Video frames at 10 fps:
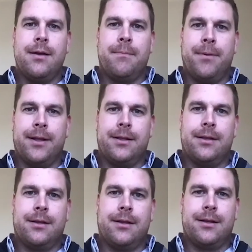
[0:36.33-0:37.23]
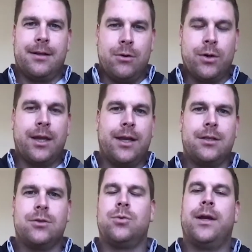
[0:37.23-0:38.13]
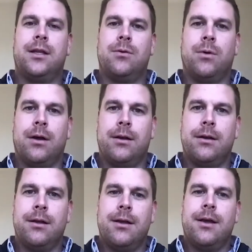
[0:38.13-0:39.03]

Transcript: But looking into 21,